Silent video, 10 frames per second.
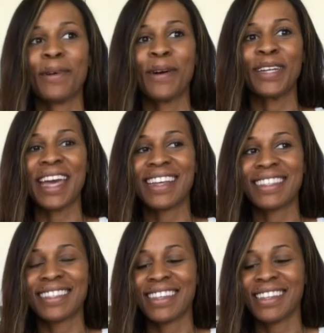on
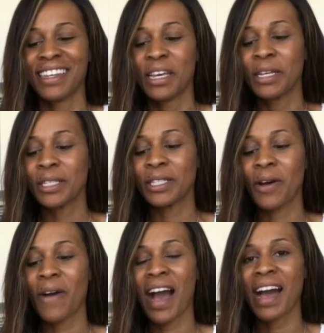Etsy.
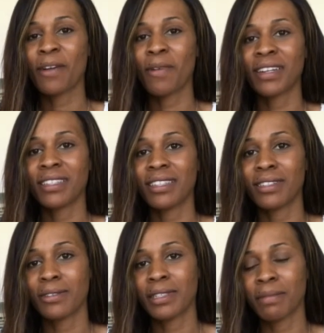So I wanted to
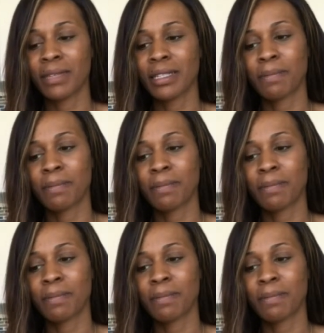do something